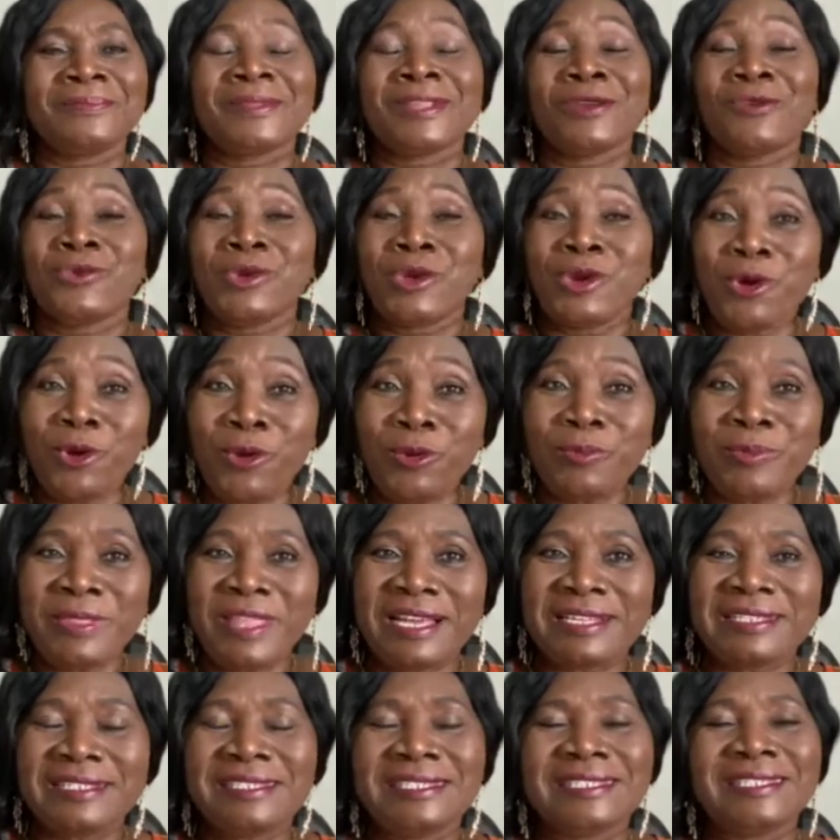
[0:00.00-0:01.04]
We hope
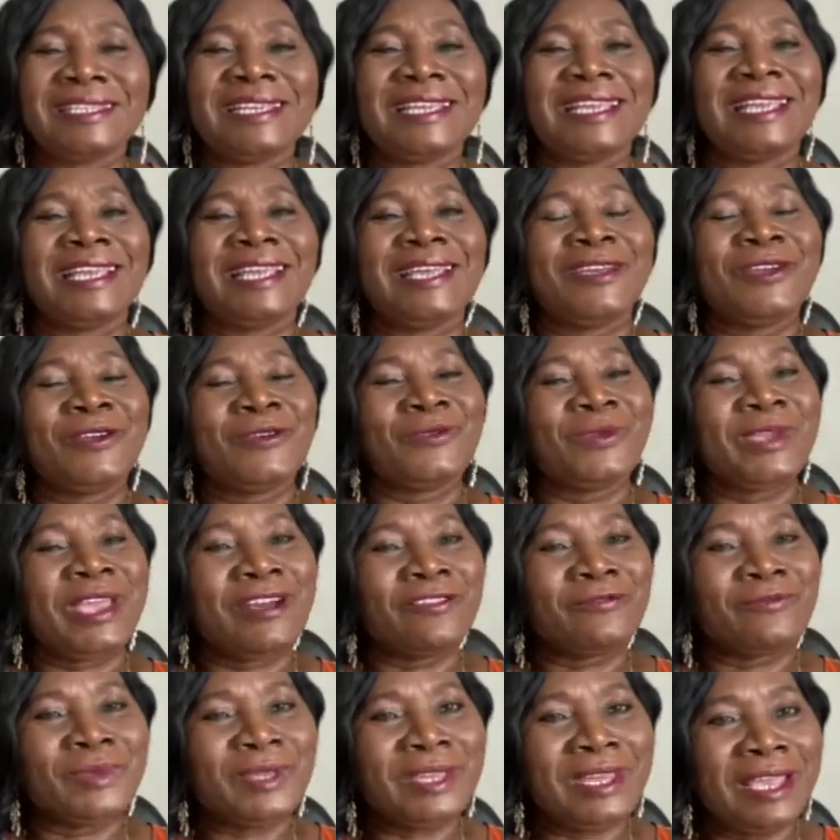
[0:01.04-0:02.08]
that we
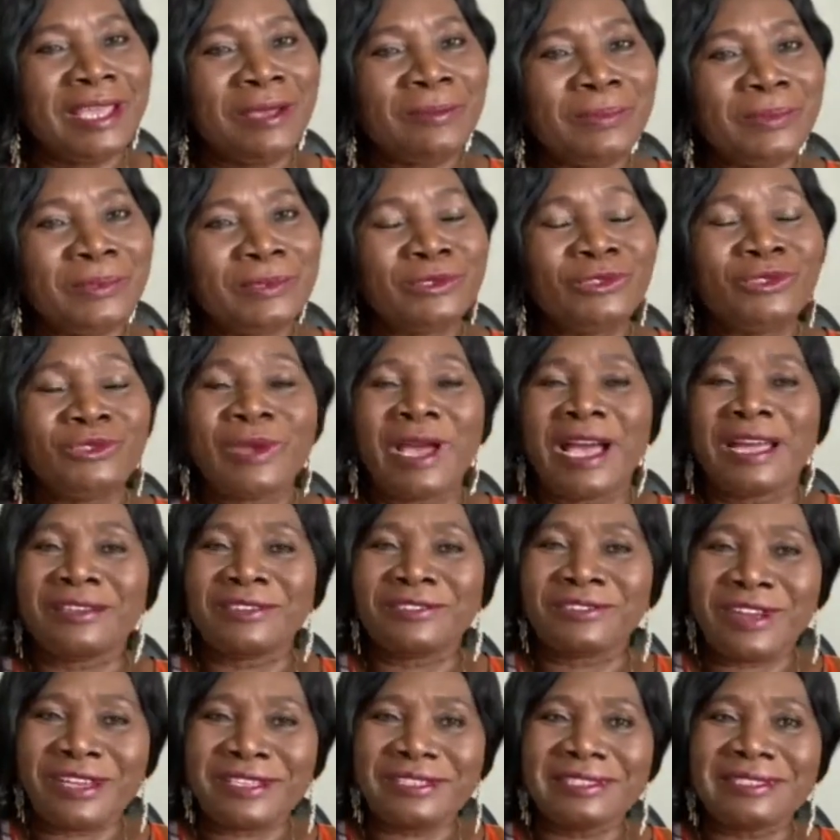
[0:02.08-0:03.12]
have been able to
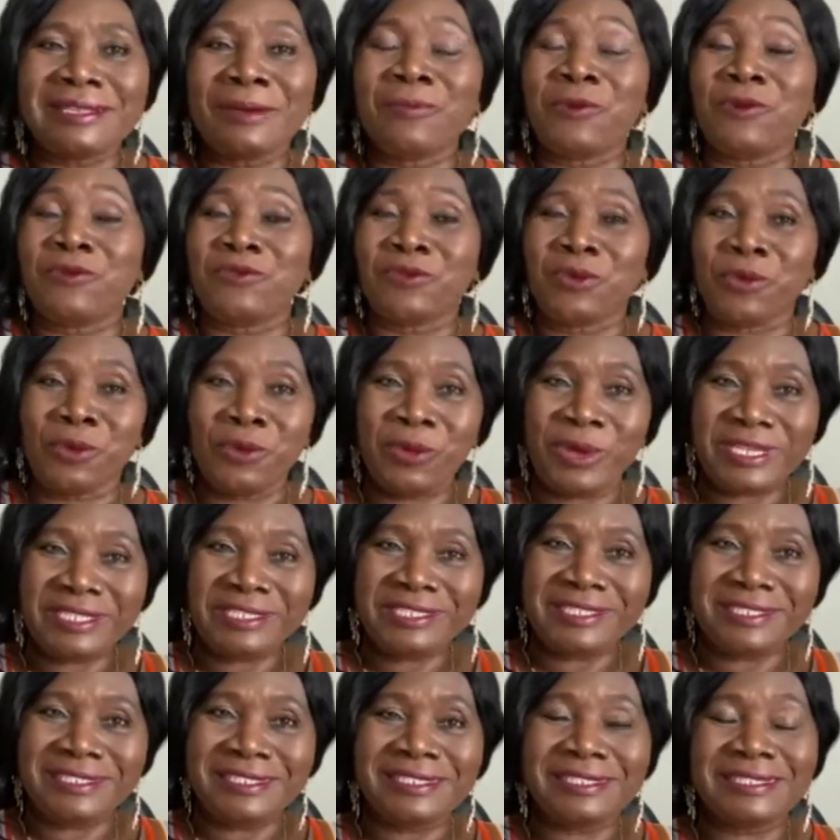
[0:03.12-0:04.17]
address some of your
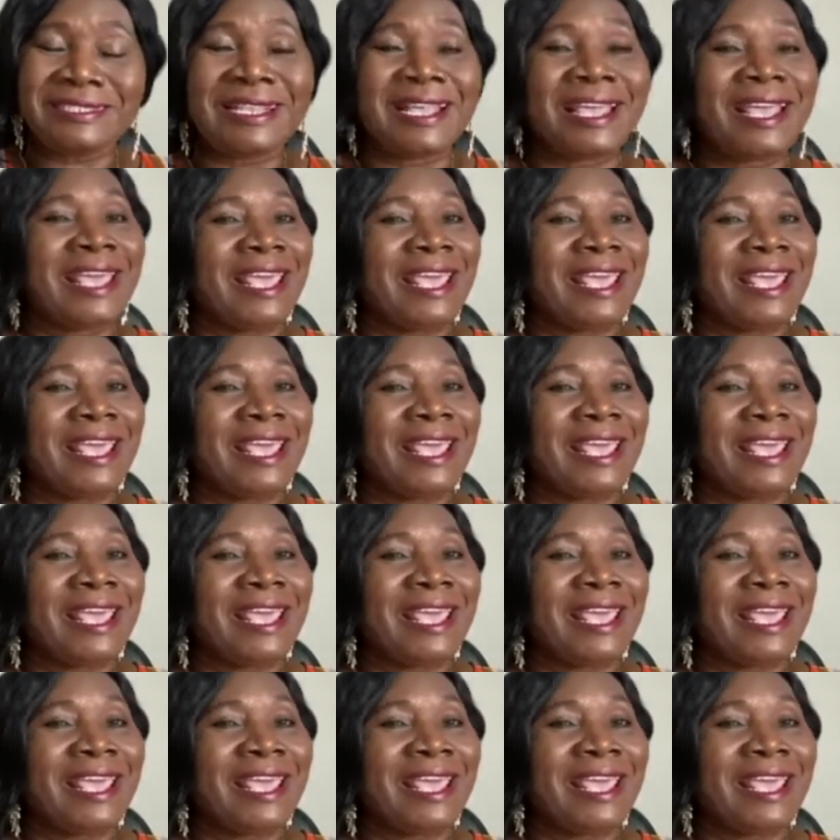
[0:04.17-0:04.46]
questions,